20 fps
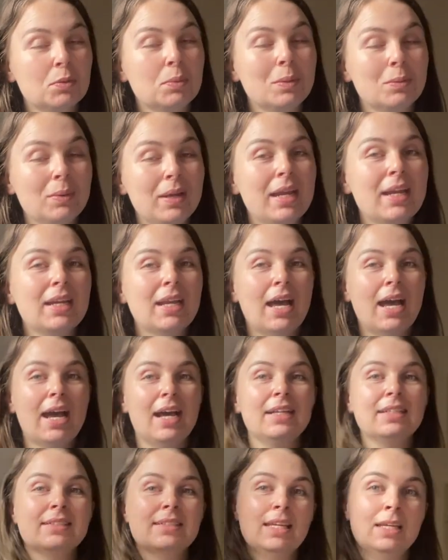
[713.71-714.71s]
We
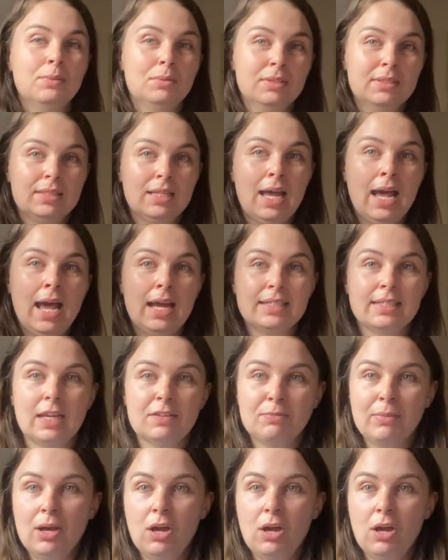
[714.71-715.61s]
realised it was, I had to have my